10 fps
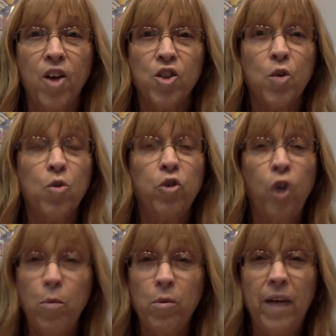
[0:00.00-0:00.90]
So
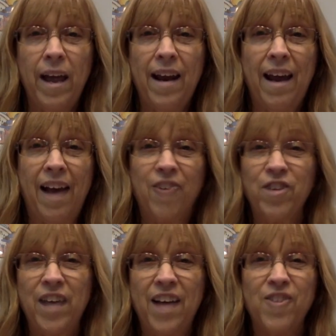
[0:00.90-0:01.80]
Globleland
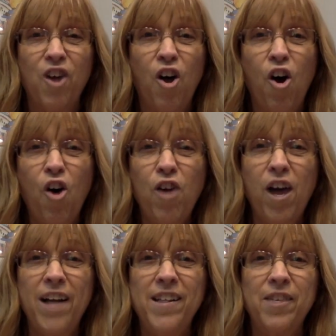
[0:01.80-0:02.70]
actually has all
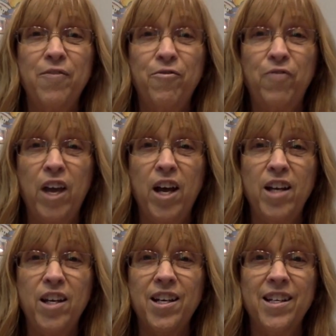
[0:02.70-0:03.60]
kinds of
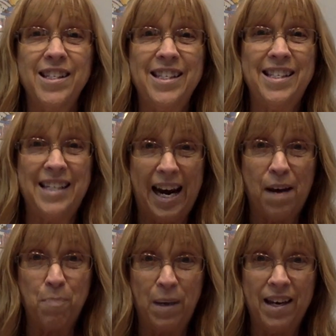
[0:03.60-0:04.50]
fun
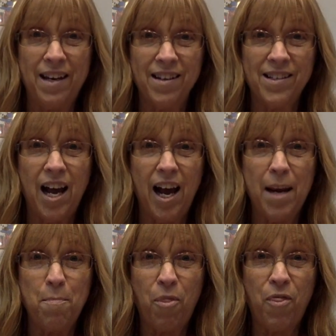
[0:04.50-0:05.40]
stamping
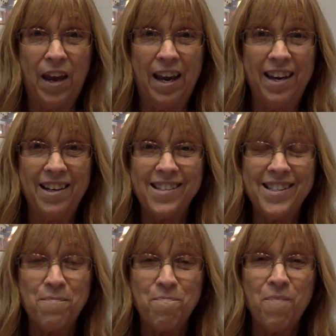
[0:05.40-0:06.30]
type
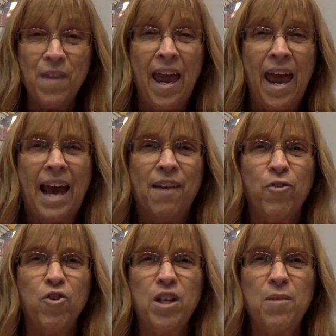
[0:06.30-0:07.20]
things. And at
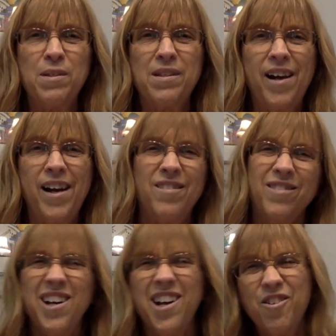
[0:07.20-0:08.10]
first I was like,
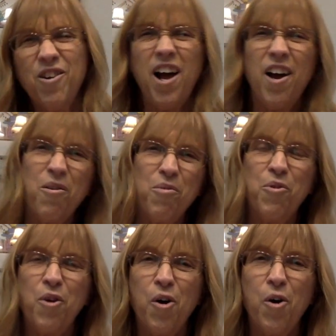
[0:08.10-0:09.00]
I don't
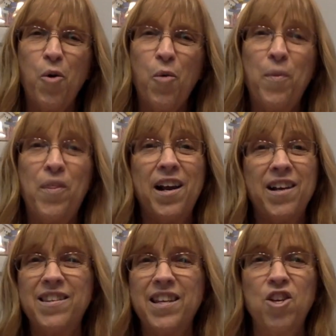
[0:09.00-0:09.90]
know. But then I
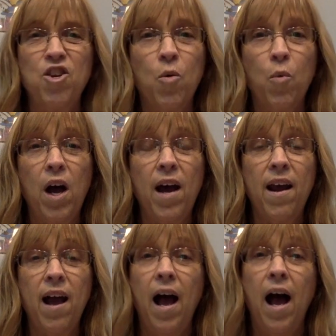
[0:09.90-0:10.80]
got to thinking, you know what?
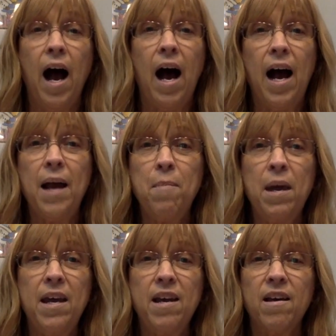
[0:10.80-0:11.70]
I
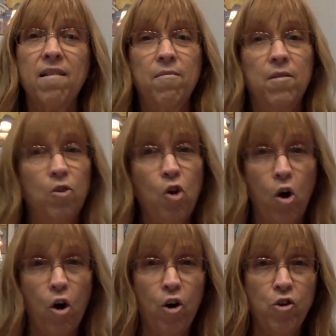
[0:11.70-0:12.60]
make
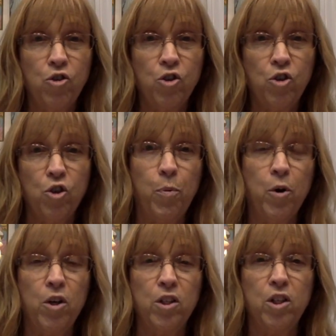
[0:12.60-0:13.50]
cards to
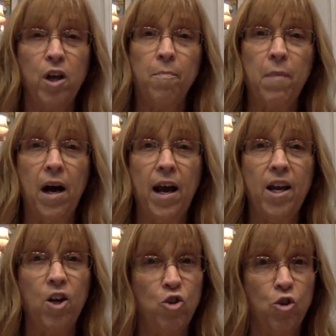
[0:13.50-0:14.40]
put
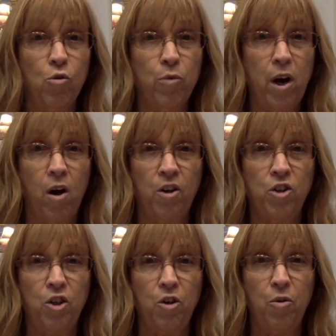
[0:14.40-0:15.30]
my jewelry
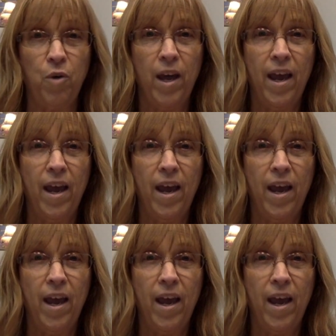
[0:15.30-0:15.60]
onto.